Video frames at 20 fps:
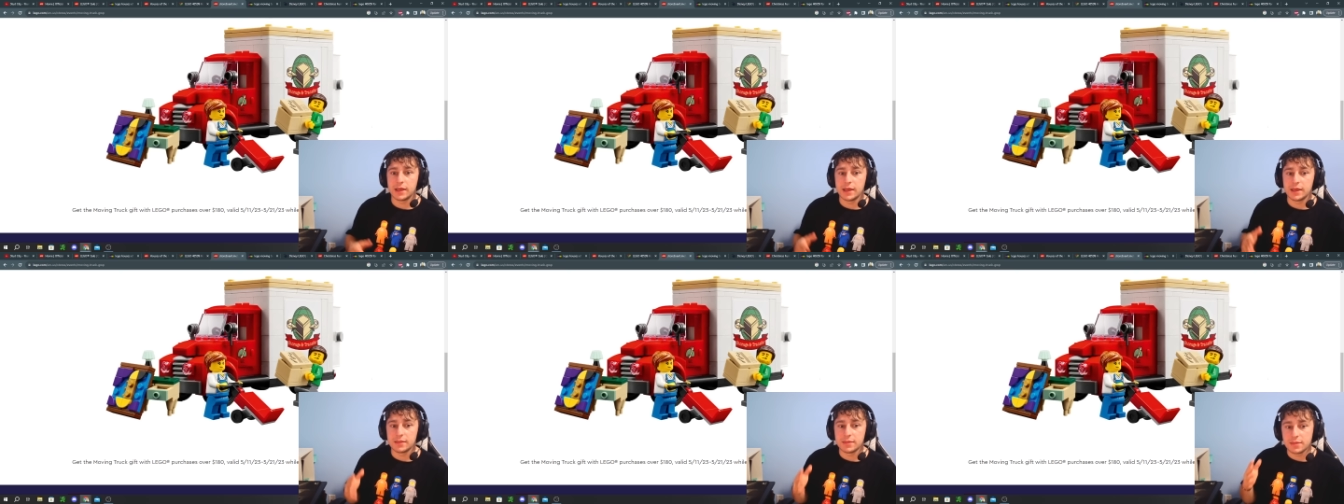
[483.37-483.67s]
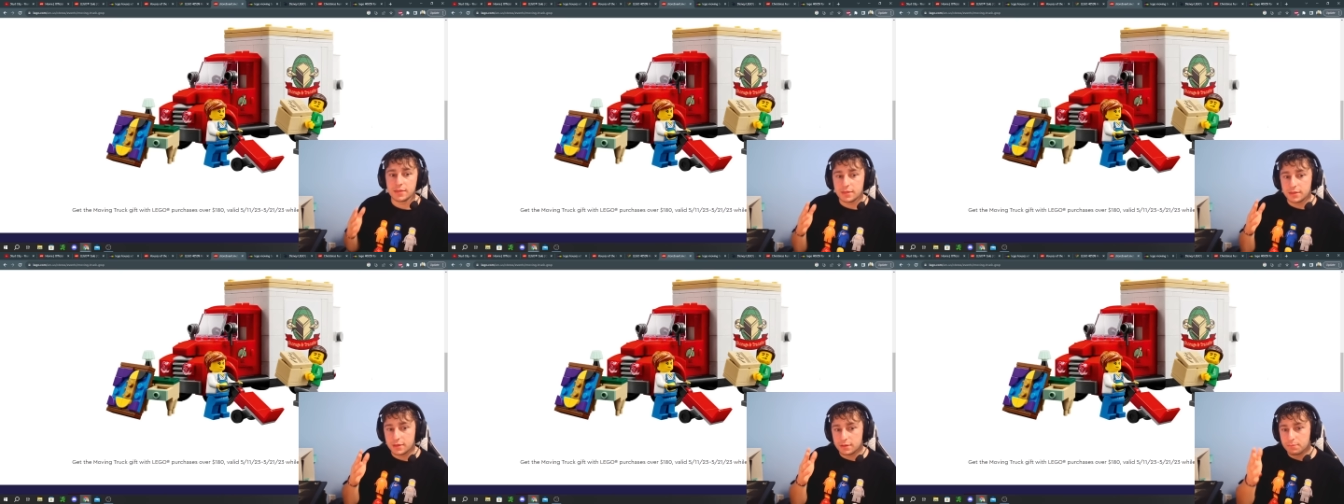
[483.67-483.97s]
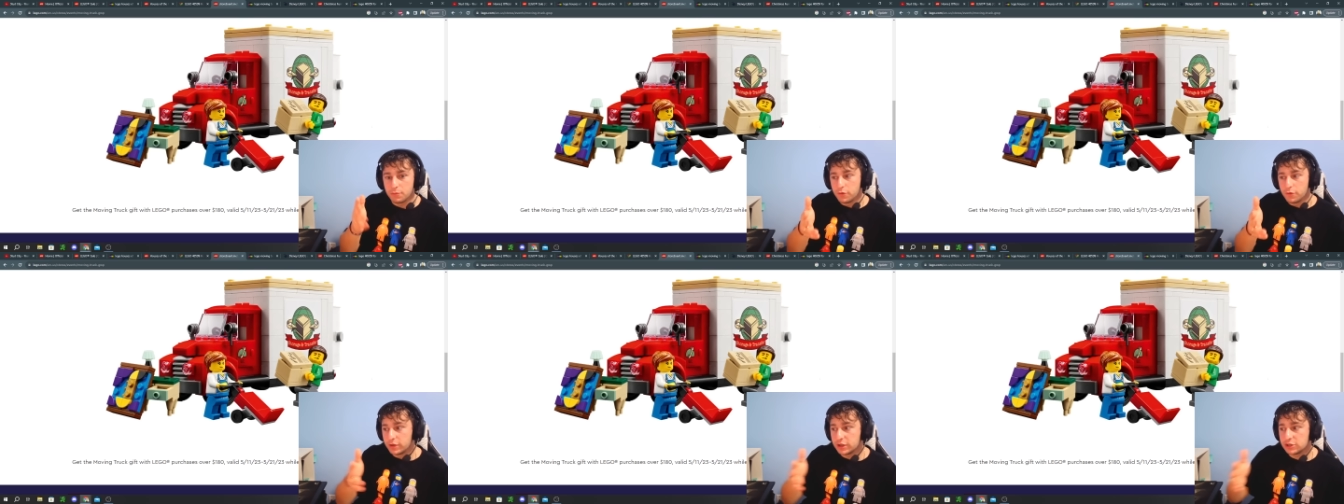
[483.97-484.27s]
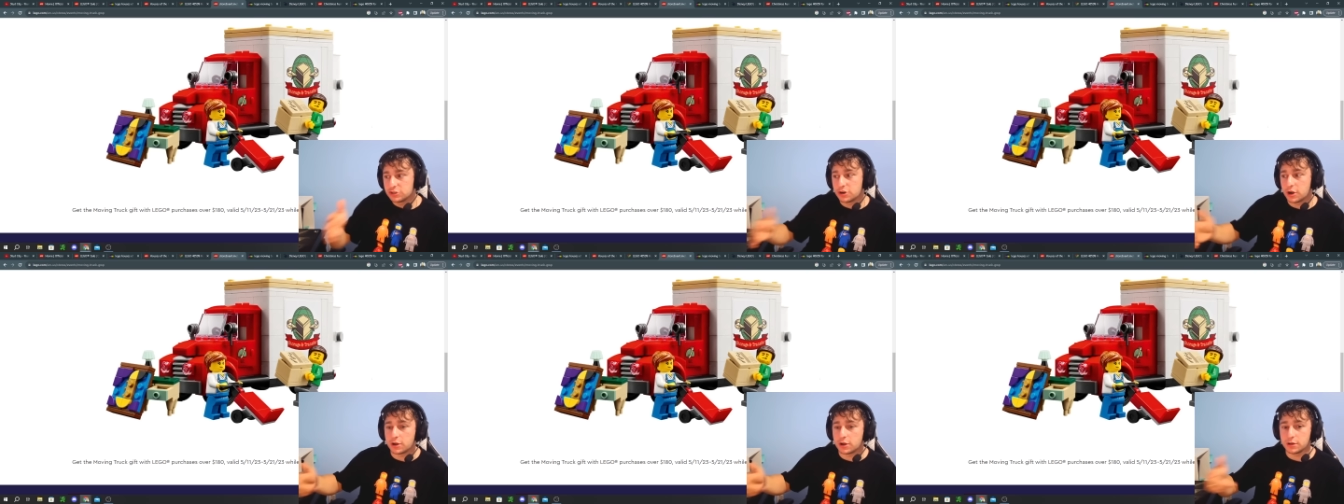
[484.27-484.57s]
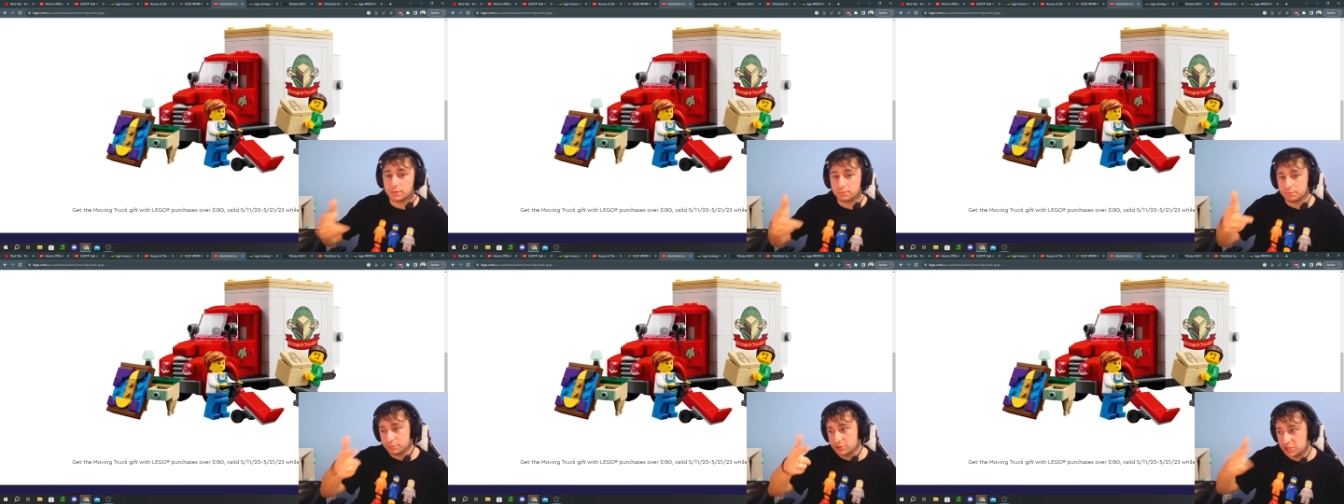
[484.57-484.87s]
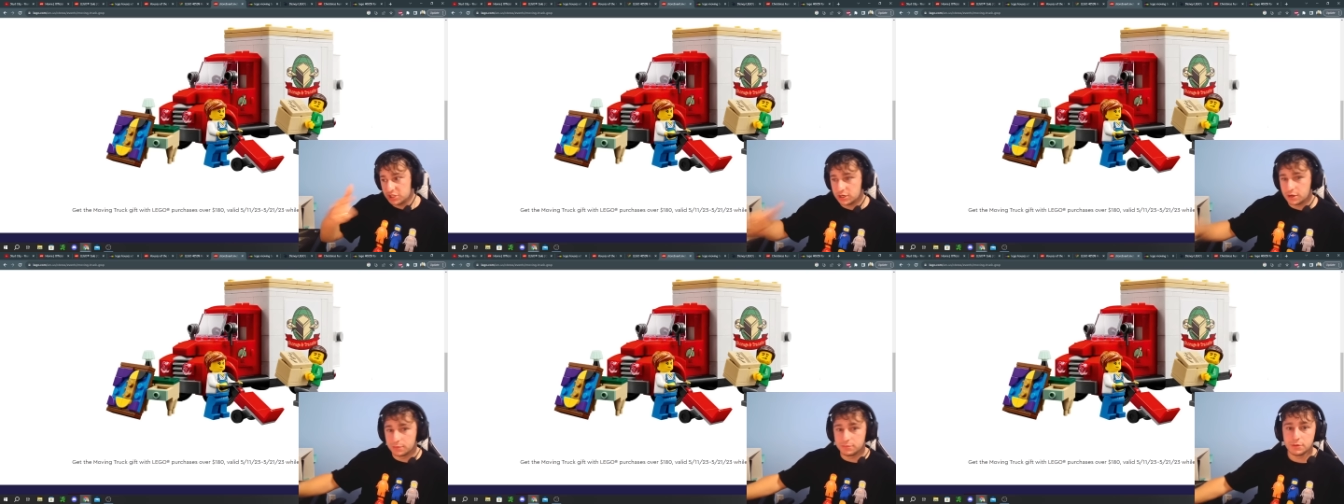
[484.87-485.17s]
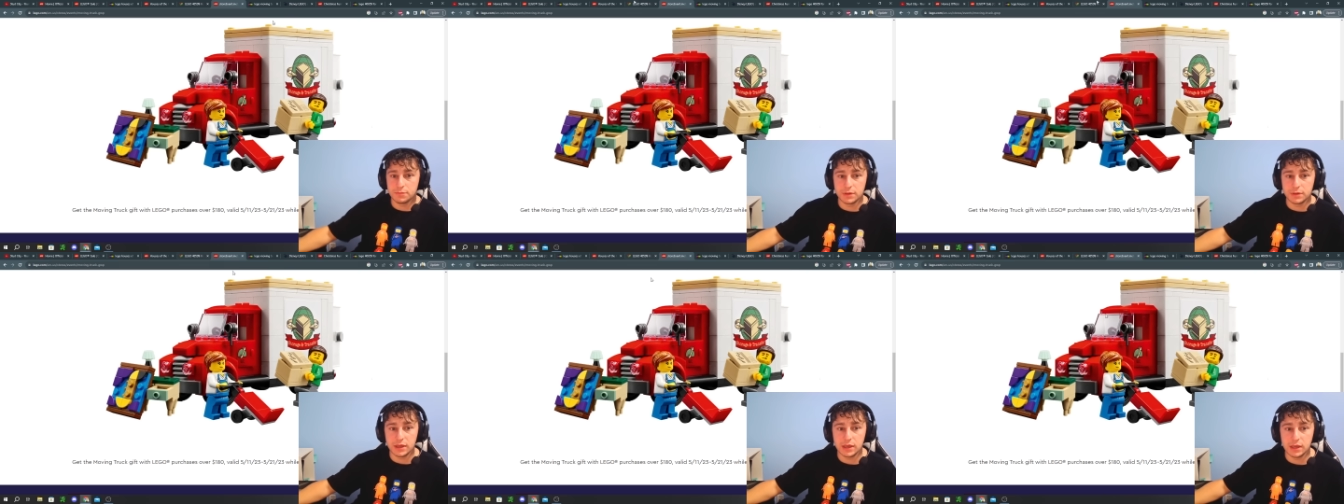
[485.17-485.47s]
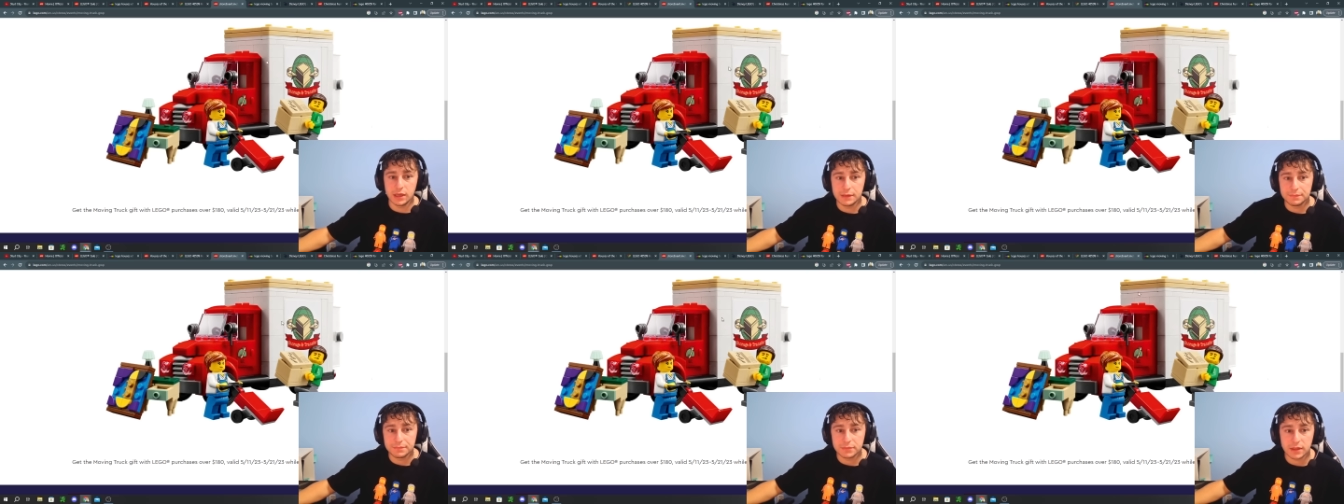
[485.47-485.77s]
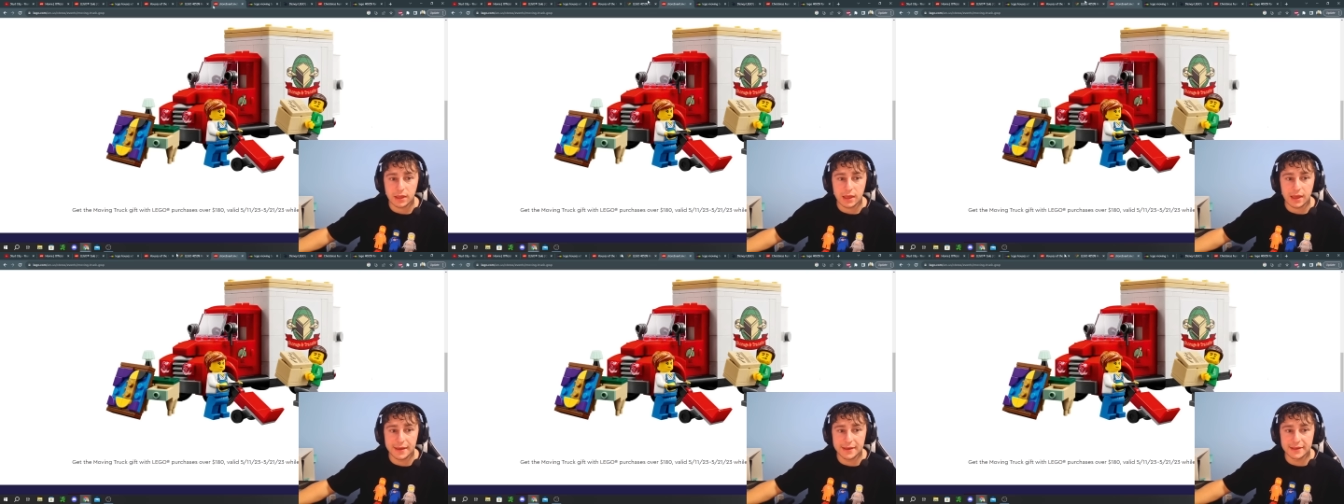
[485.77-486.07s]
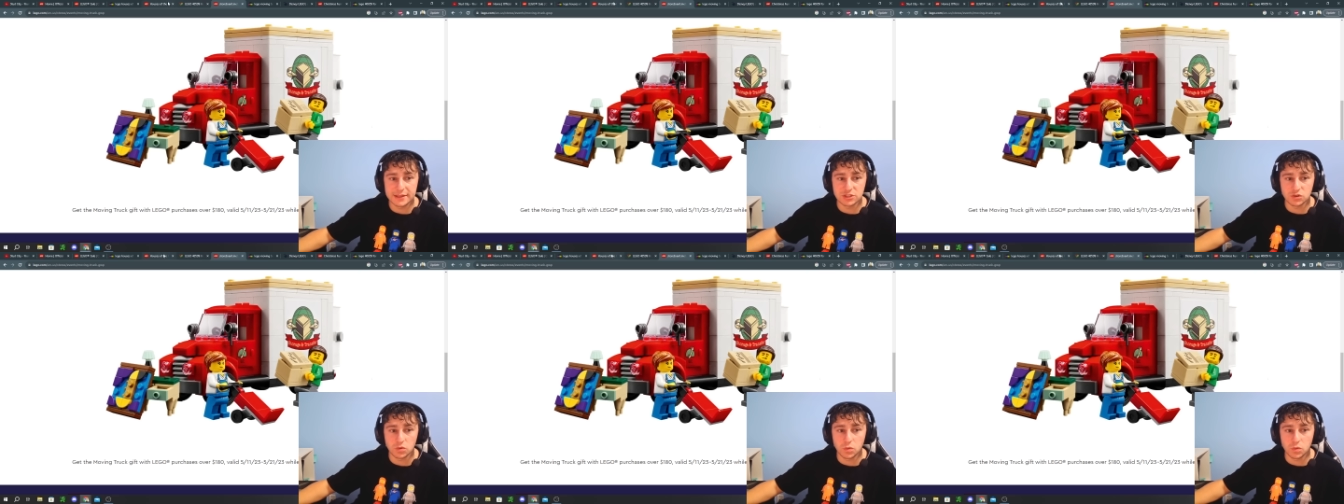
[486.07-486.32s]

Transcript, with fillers: get the moving truck G W P as